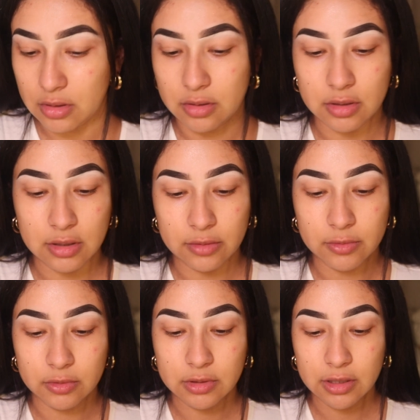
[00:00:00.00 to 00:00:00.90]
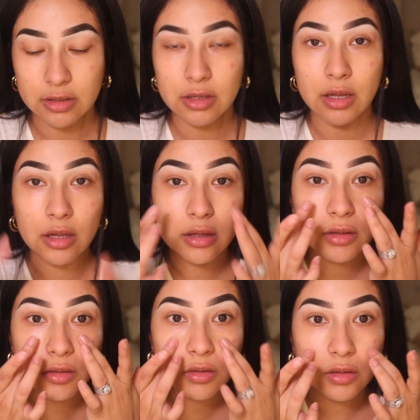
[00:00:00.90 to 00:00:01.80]
And then I will take that.
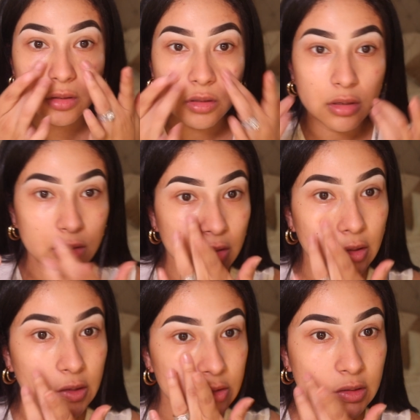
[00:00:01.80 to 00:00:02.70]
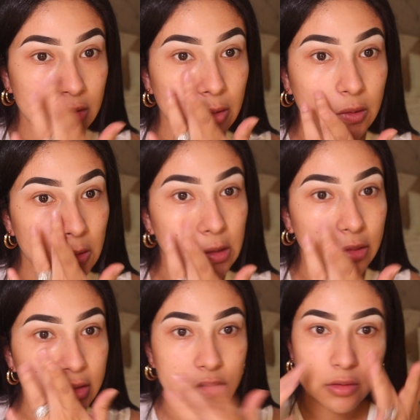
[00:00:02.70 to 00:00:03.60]
Actually, oh yeah,
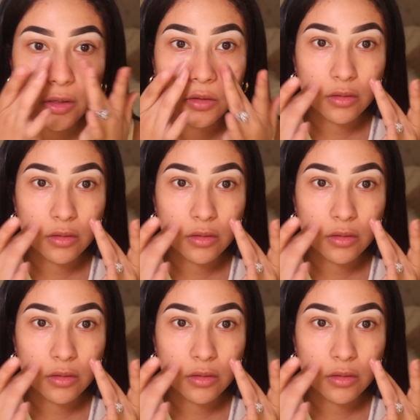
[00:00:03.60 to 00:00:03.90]
that's okay.